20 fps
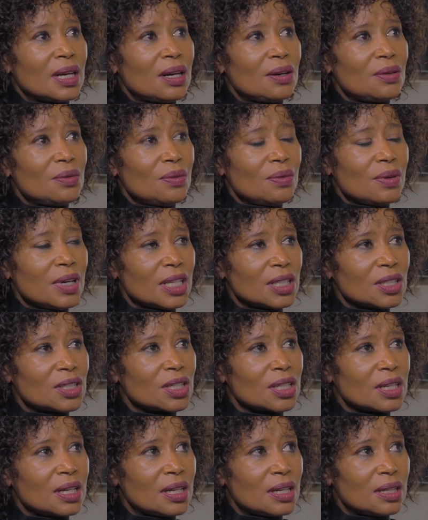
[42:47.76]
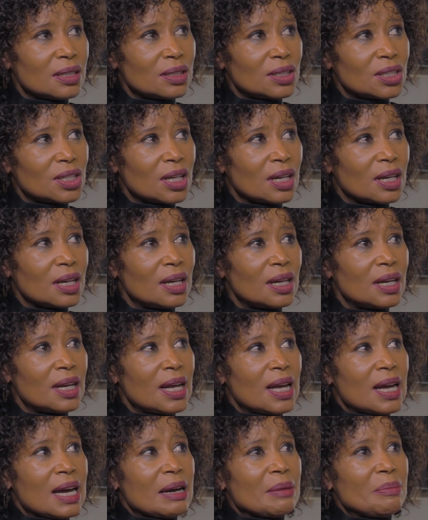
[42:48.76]
a rich culture,
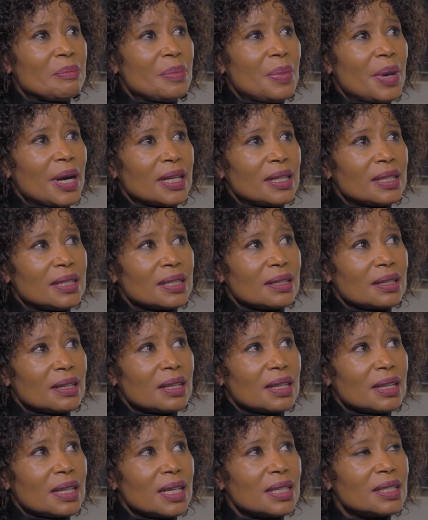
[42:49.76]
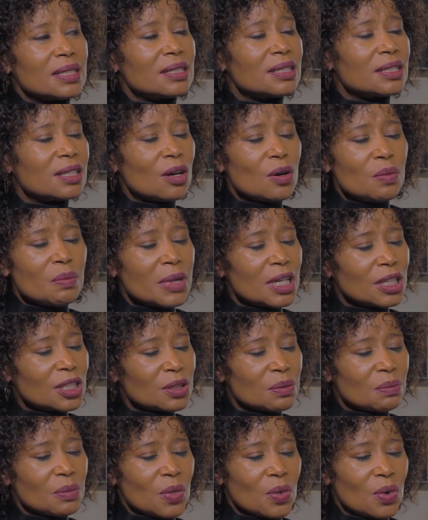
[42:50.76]
but there's so
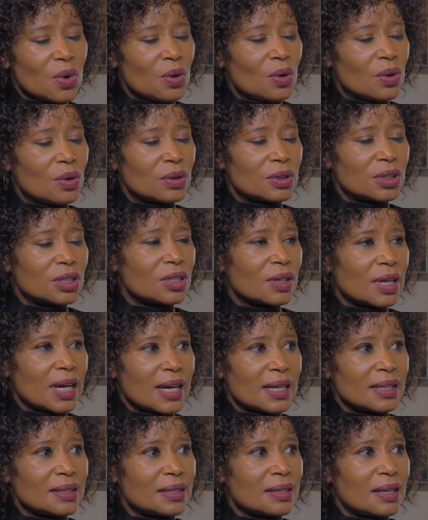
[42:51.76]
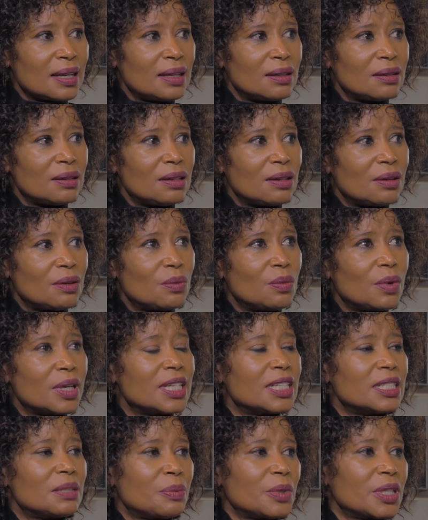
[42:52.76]
much more to us than
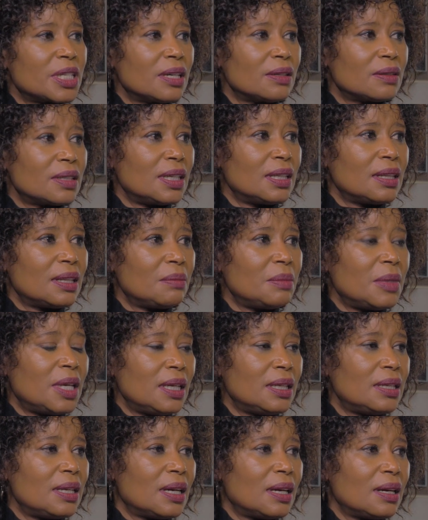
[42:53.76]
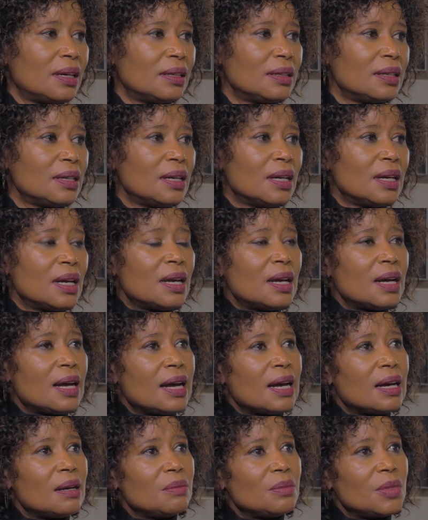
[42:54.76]
what is put out in the media.
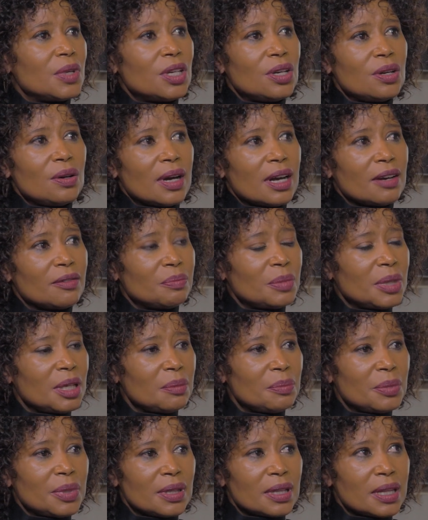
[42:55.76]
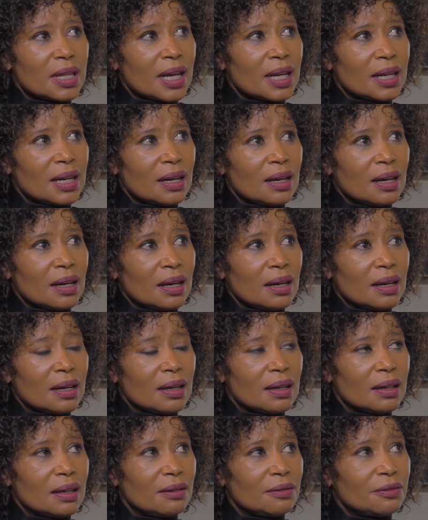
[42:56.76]
You have people that
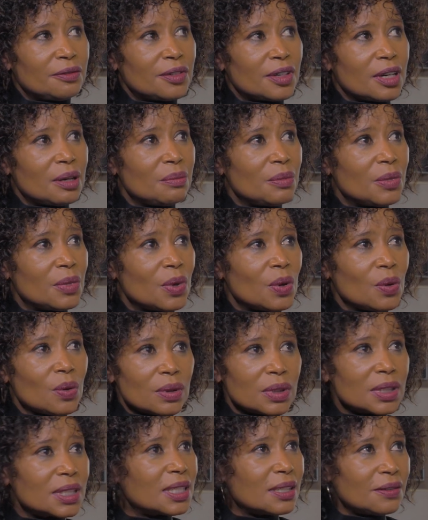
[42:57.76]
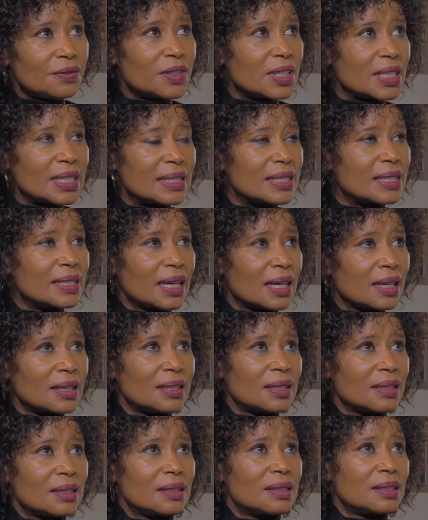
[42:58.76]
are from all different
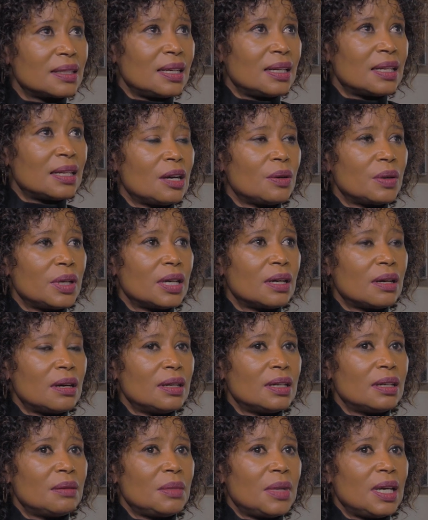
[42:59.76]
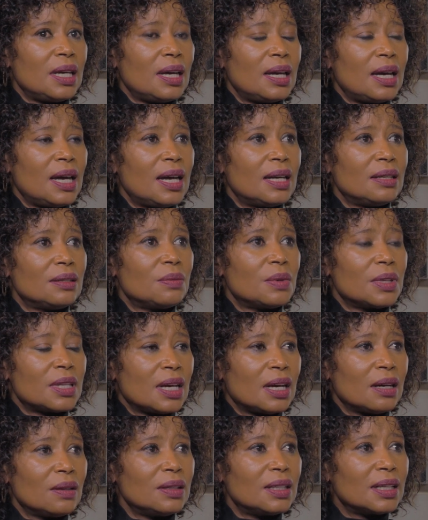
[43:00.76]
sectors our economy, and
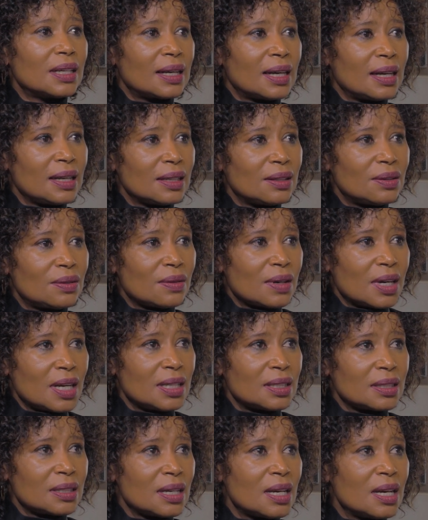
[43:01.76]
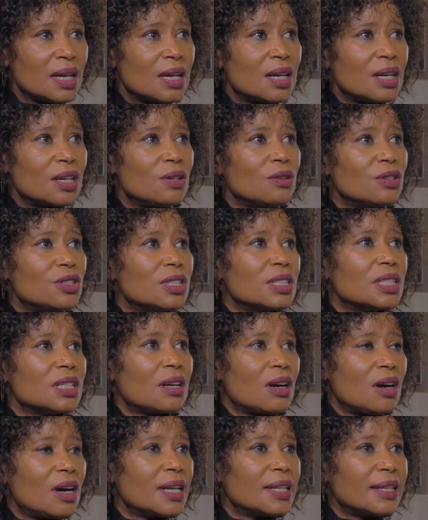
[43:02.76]
without the colored race, you
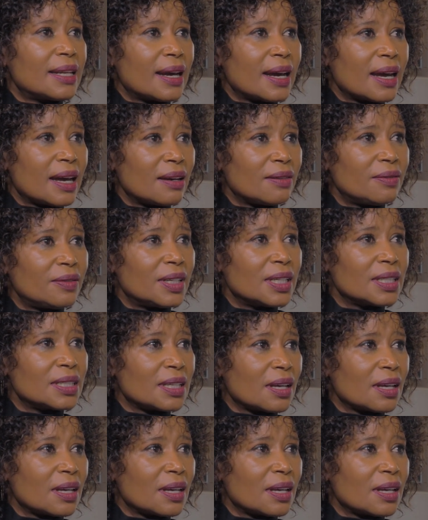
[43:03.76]
just can't have a